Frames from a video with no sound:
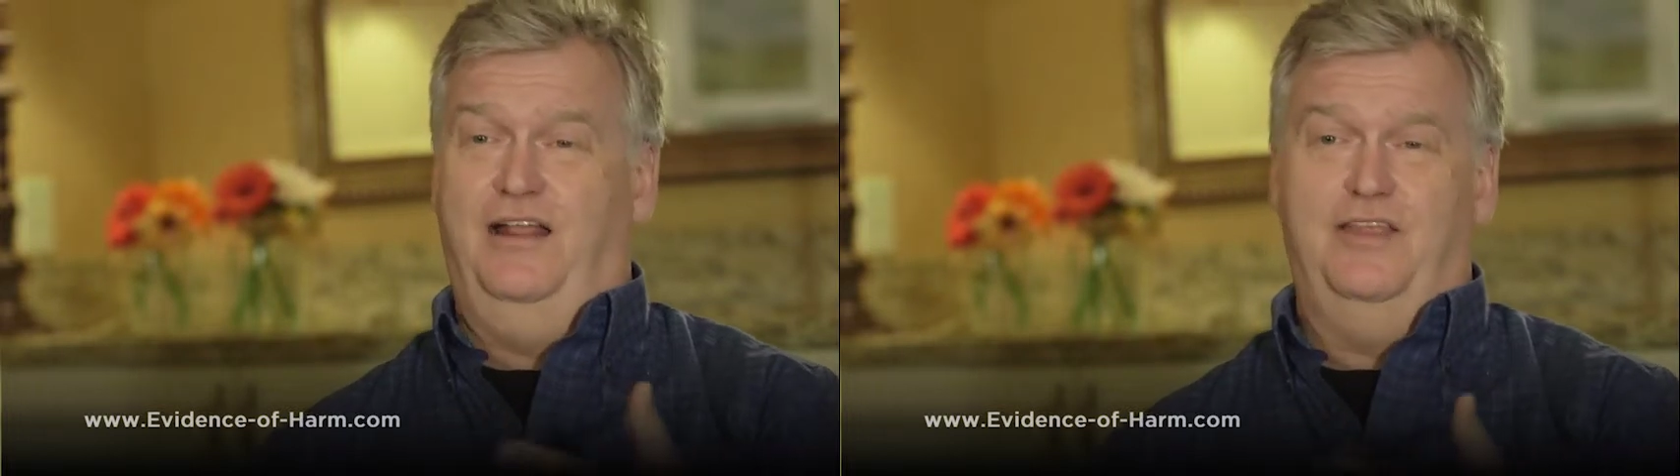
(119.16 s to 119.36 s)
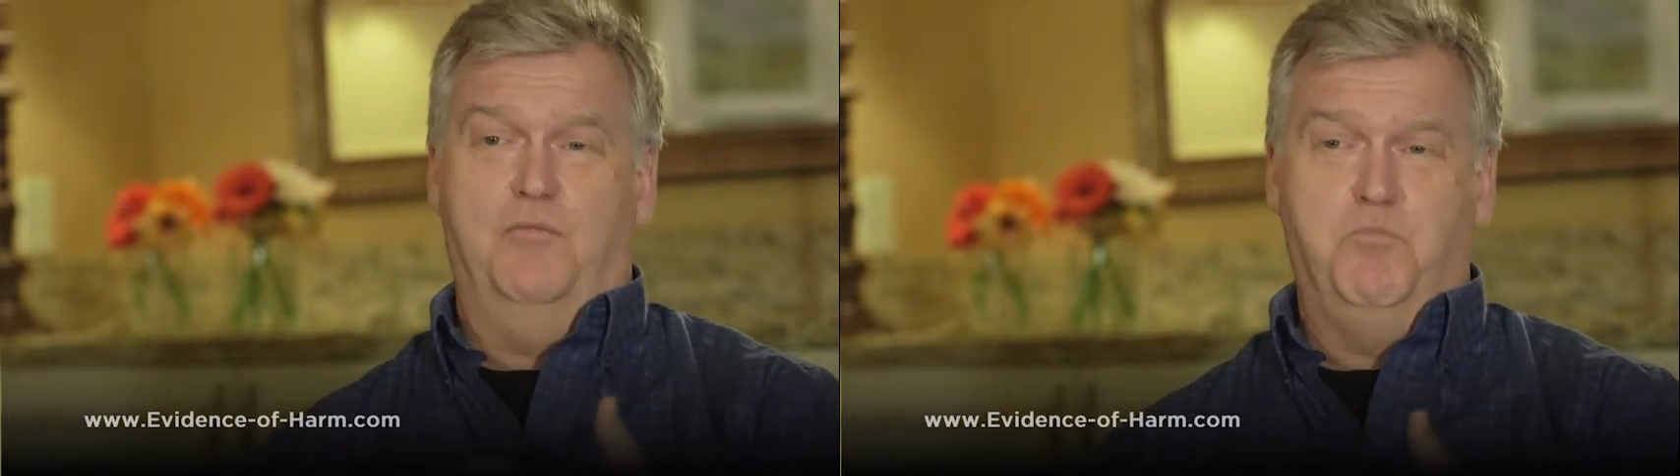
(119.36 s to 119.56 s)

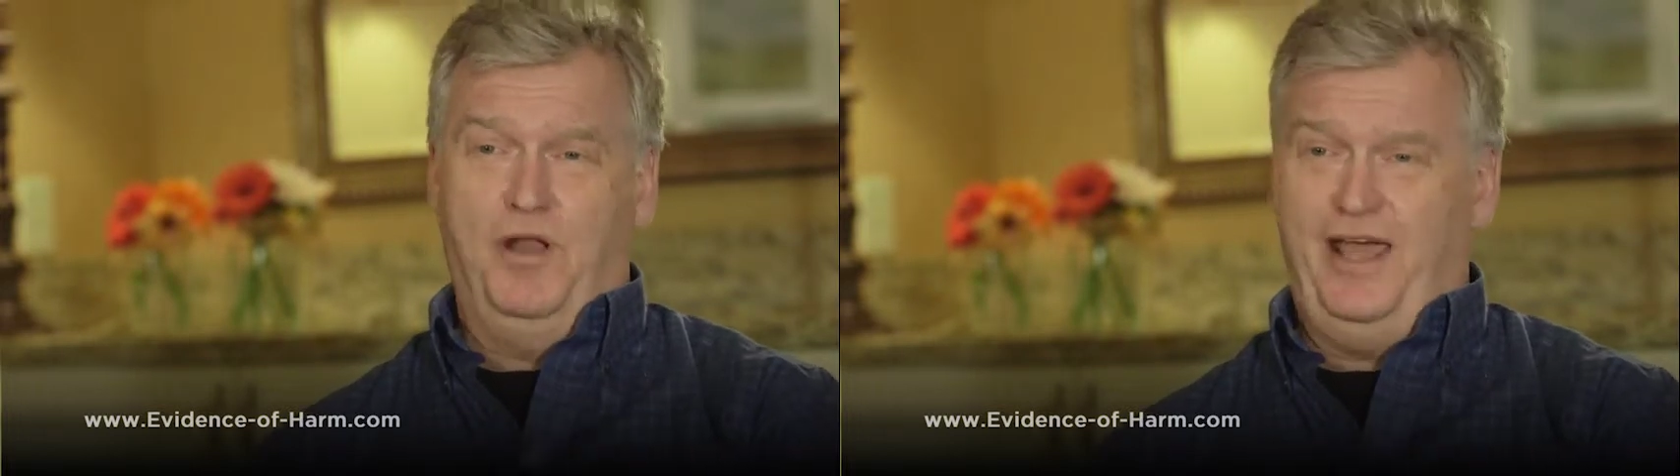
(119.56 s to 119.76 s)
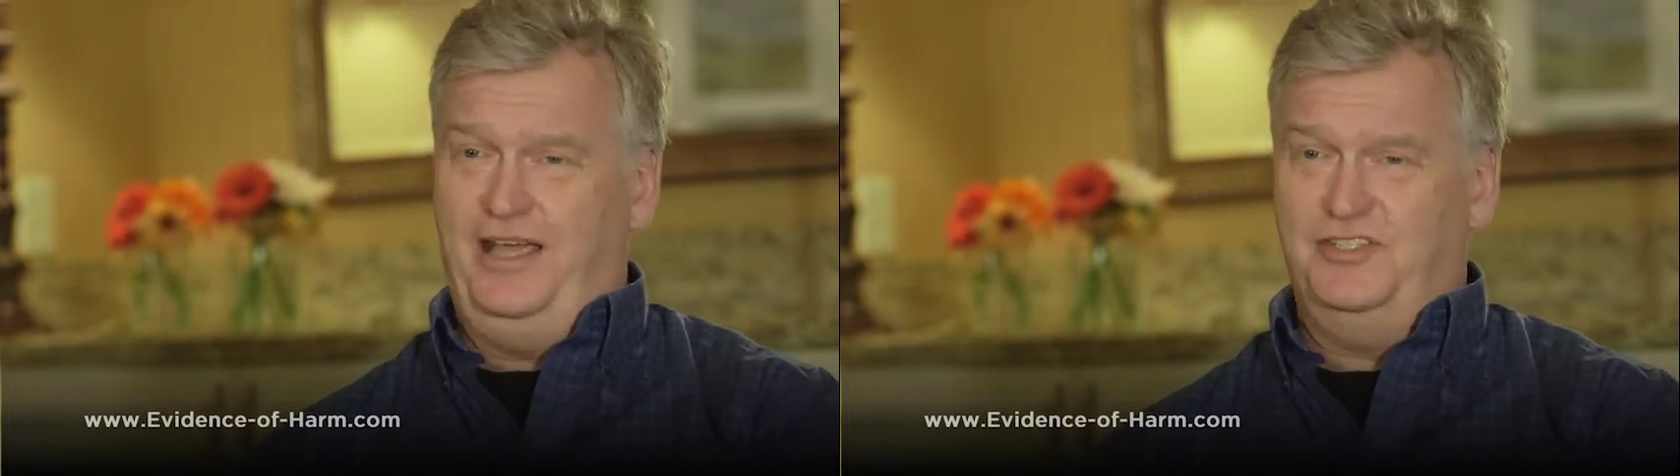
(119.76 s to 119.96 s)
the
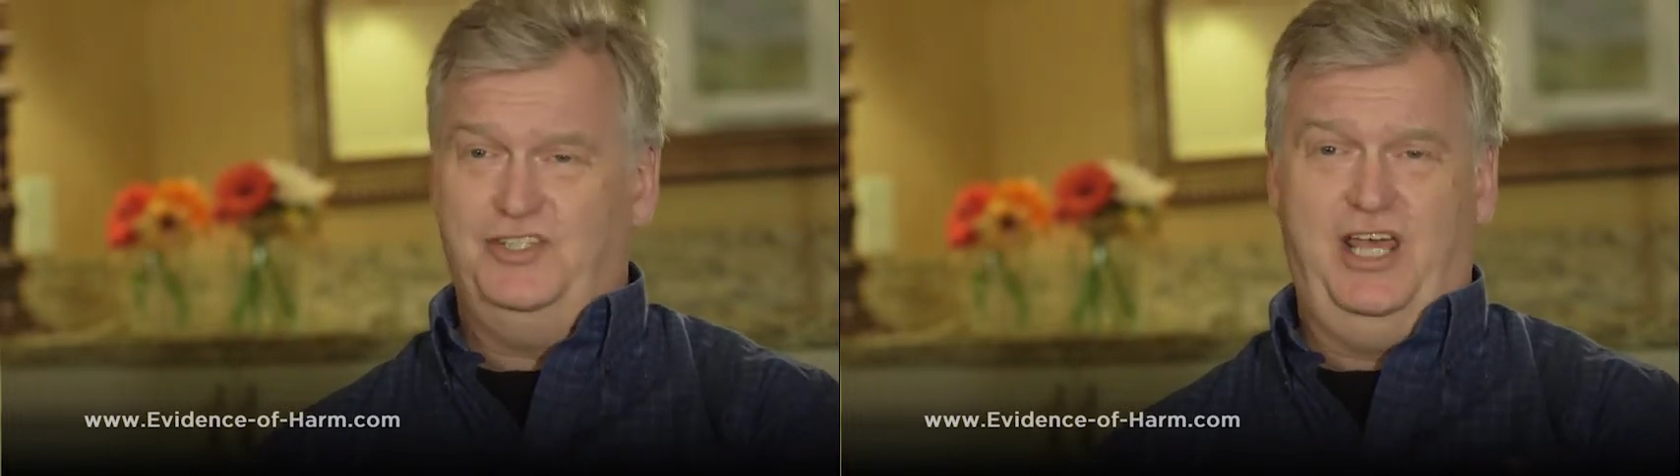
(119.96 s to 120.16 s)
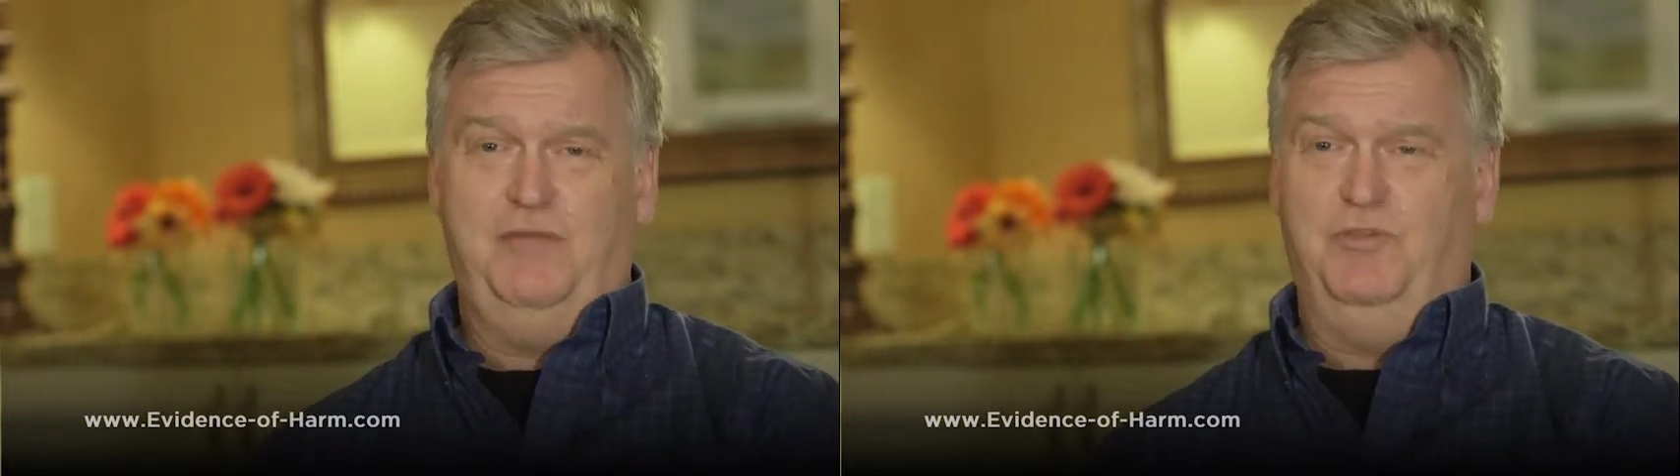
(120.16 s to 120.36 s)
blanket
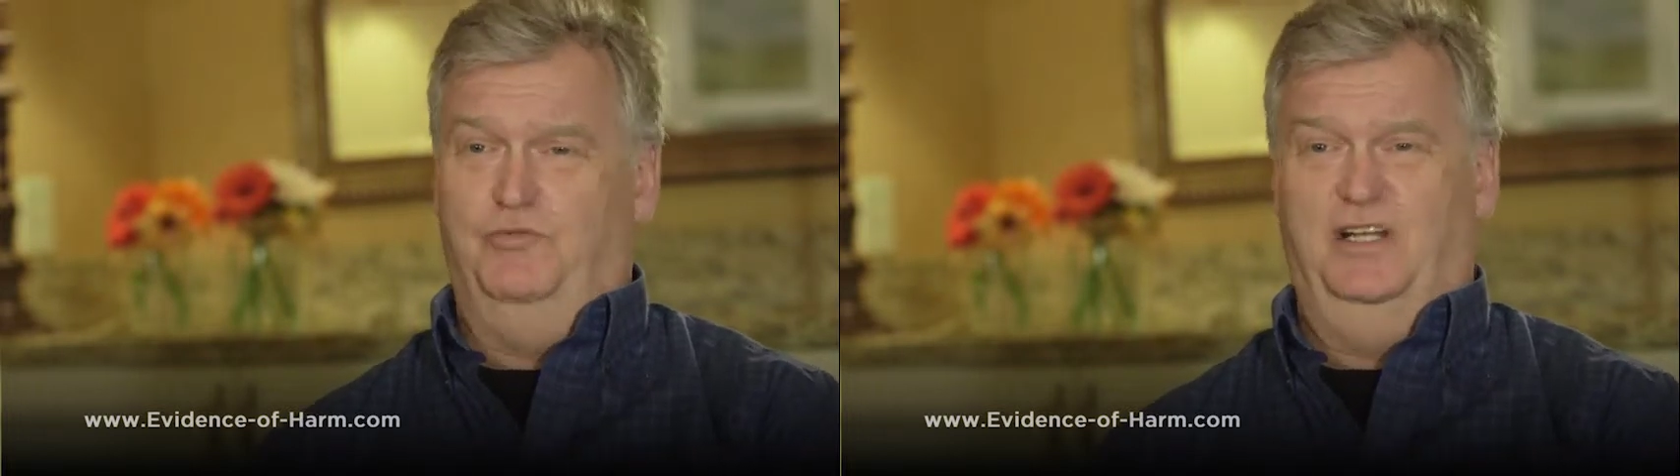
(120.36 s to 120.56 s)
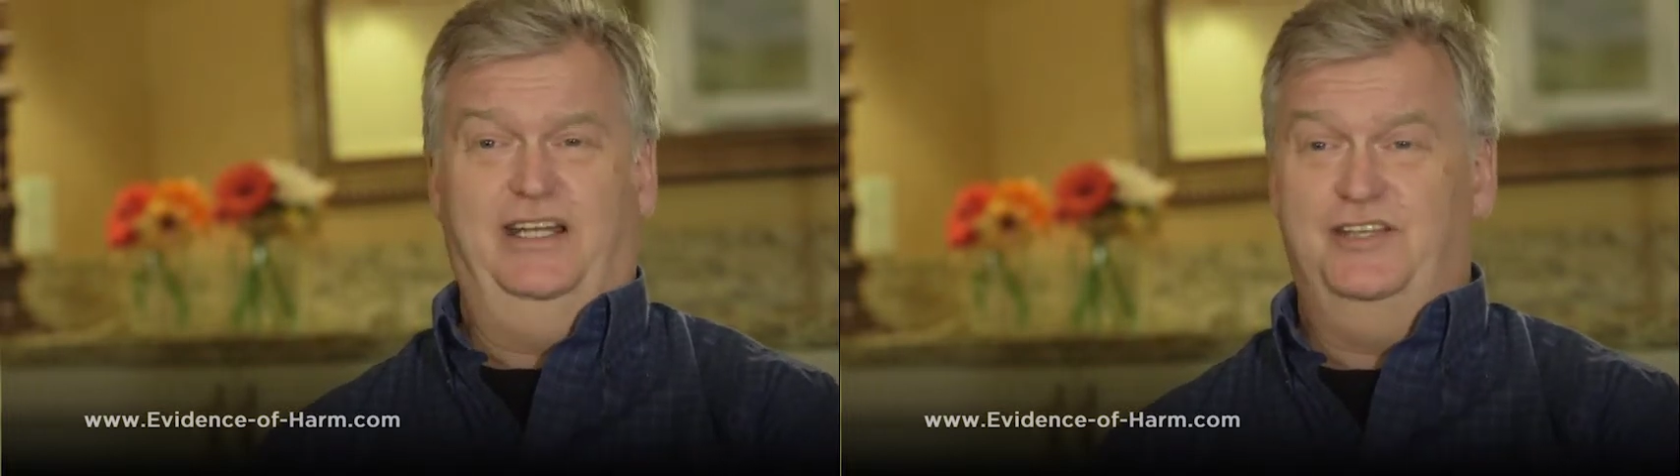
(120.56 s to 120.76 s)
statement
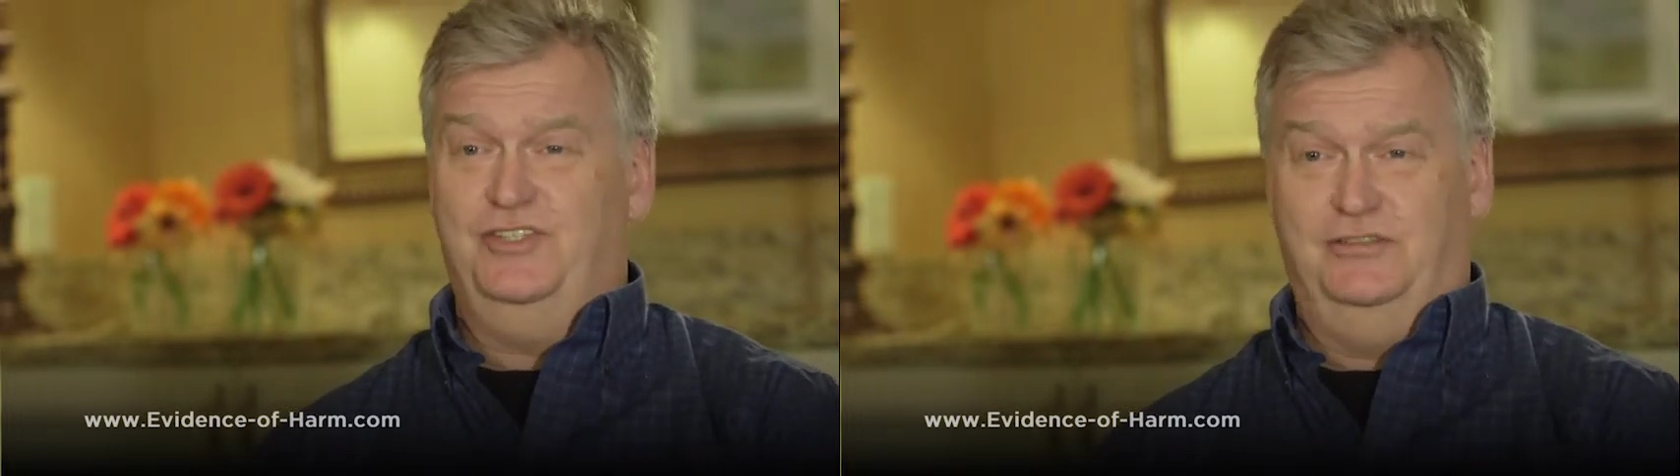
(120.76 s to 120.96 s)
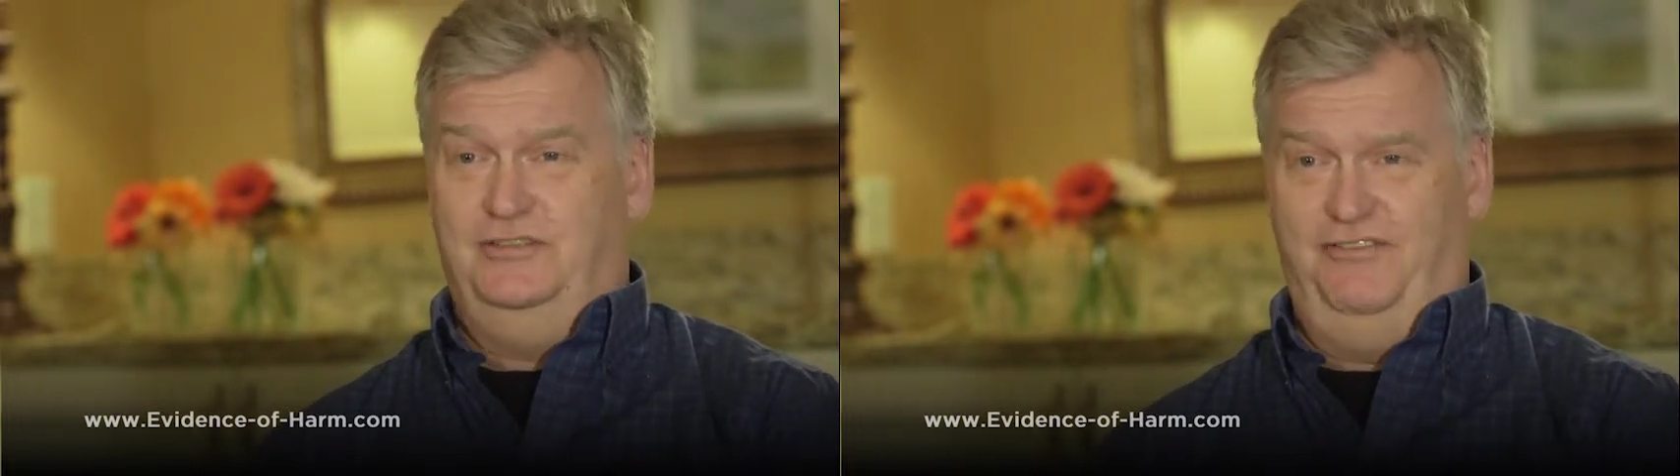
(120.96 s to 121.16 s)
really isn't